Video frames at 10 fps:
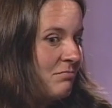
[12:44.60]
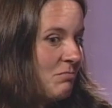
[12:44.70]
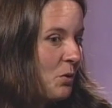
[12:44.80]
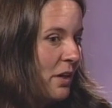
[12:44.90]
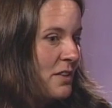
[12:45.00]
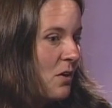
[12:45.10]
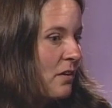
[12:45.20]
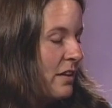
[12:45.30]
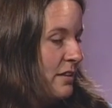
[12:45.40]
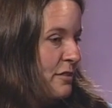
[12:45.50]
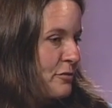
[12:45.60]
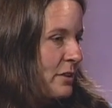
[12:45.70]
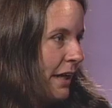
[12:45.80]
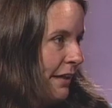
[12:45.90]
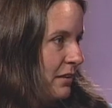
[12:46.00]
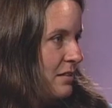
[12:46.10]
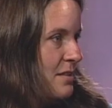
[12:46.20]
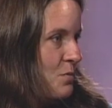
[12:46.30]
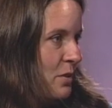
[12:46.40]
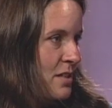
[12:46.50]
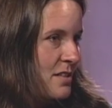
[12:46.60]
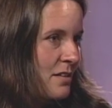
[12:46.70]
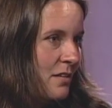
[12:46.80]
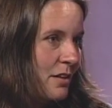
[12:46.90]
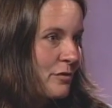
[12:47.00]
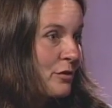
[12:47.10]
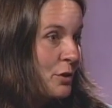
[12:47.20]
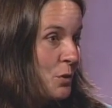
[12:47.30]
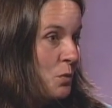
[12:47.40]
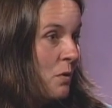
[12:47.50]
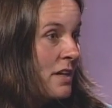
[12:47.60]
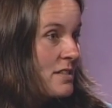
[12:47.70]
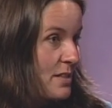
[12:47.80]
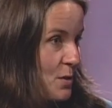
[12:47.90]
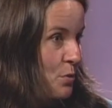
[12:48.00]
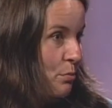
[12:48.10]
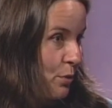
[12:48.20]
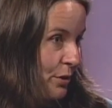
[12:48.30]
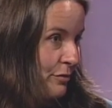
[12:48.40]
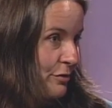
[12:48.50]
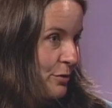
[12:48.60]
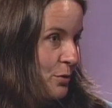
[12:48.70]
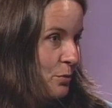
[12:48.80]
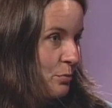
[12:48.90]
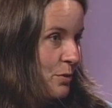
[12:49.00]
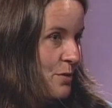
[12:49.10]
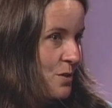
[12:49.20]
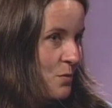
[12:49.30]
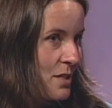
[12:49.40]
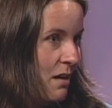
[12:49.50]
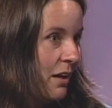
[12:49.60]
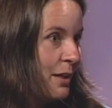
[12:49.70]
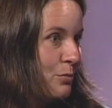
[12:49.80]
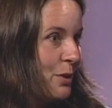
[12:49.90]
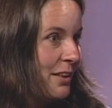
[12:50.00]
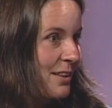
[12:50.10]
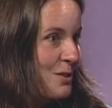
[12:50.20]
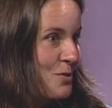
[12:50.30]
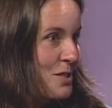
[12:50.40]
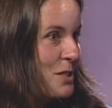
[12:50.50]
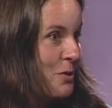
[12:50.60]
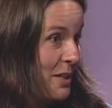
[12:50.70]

look at all the different angles. What is in there for you? Why is it so important for you? Because it was heartbreaking to see your